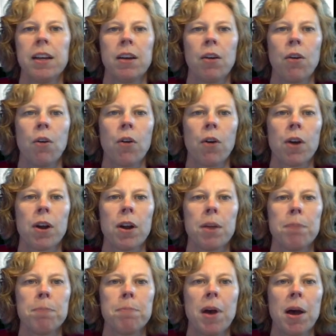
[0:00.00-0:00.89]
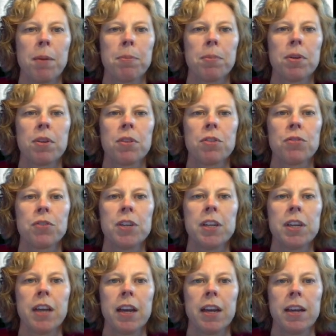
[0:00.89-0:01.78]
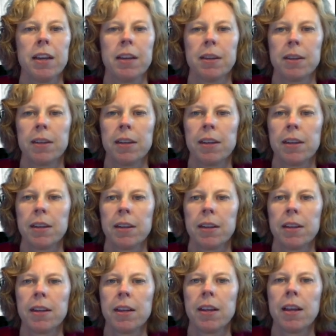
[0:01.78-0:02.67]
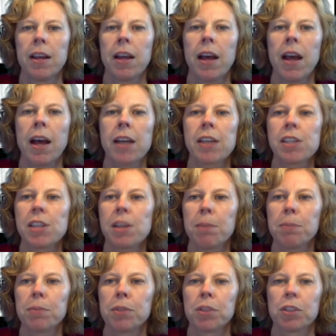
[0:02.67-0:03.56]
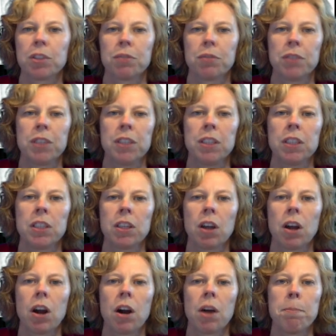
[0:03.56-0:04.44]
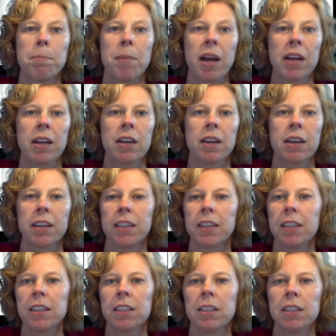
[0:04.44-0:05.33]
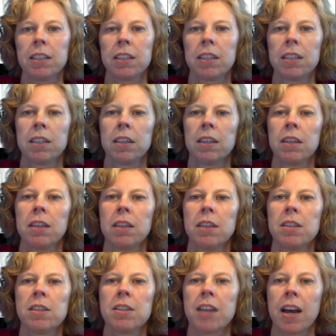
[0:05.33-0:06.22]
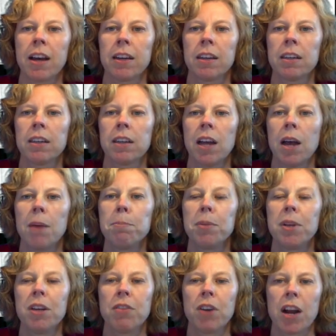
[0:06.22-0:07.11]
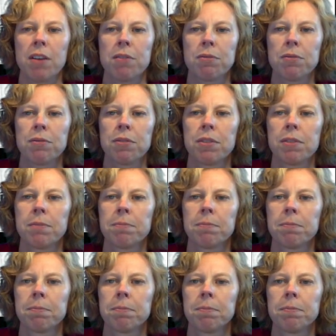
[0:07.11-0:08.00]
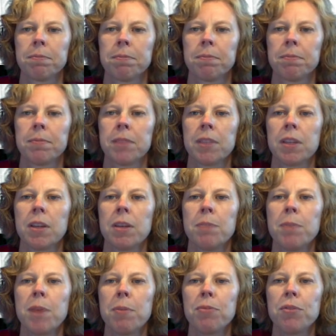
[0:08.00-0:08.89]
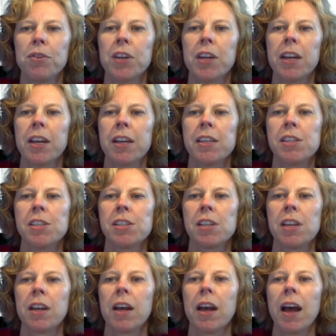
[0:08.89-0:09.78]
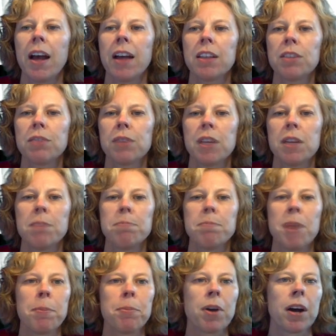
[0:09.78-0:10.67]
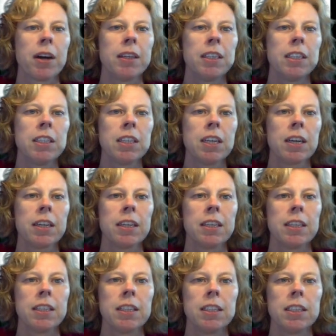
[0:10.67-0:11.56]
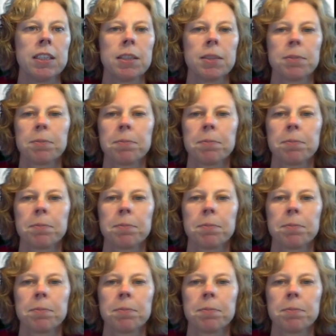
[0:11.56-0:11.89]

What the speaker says: or MAP3K. Examples of this are MAC kinase, TAC, and BRAF. MAP3Ks activate MAP kinase.